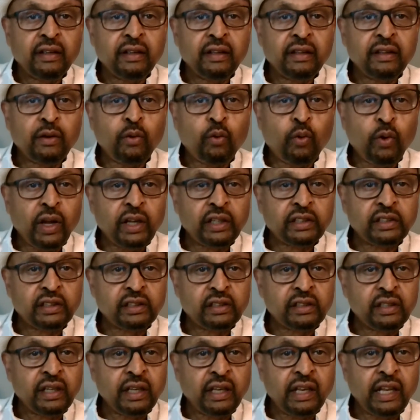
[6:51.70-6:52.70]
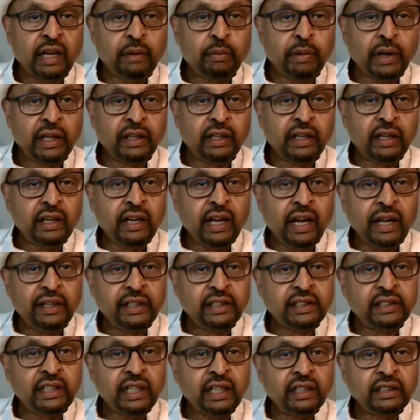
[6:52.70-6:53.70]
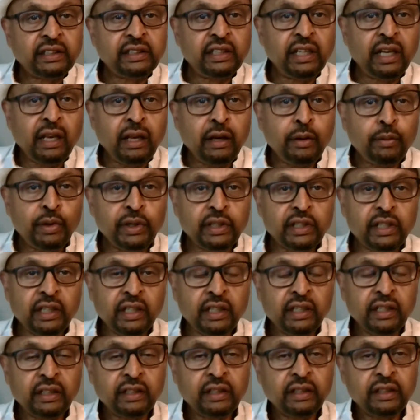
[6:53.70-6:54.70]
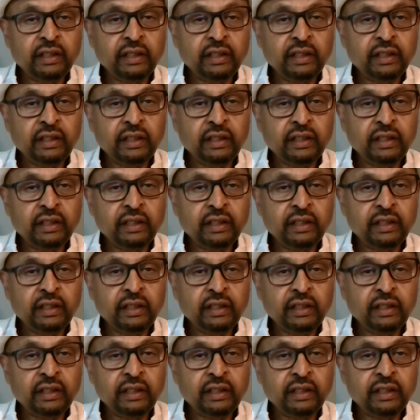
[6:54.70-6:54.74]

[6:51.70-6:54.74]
the West, led by the United States, deliberately